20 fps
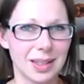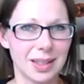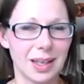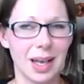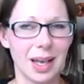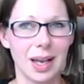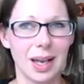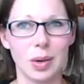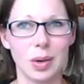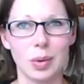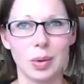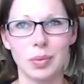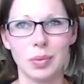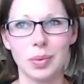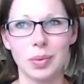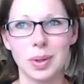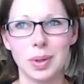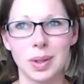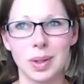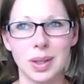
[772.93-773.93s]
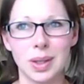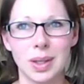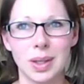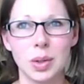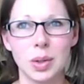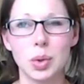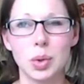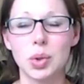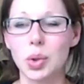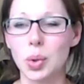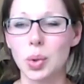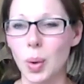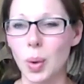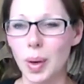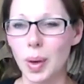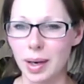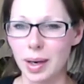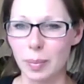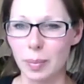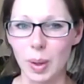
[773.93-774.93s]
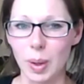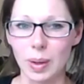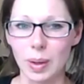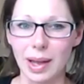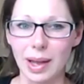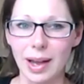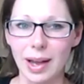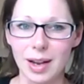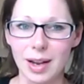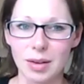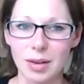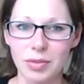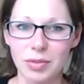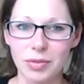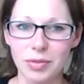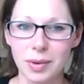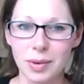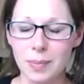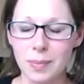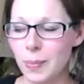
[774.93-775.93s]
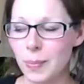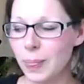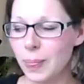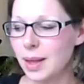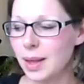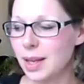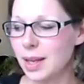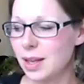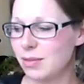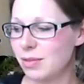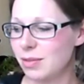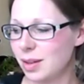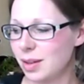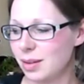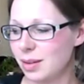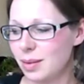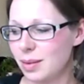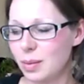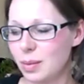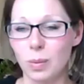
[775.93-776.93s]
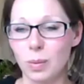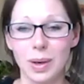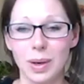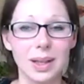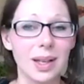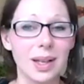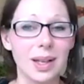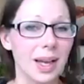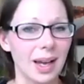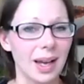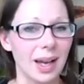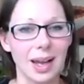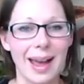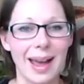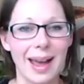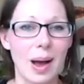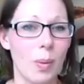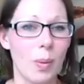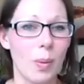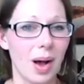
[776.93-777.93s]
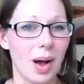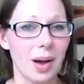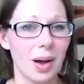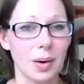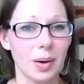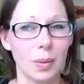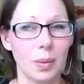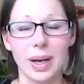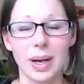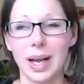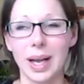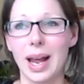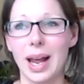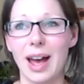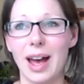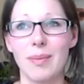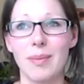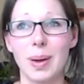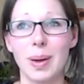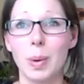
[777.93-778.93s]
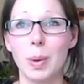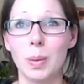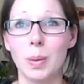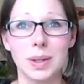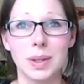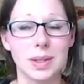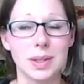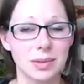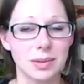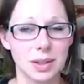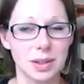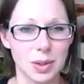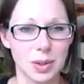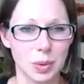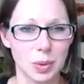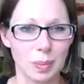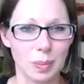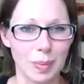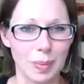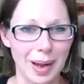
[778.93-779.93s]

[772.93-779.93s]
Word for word: kind of joy about life even when like i can't walk or when i have my moments of extreme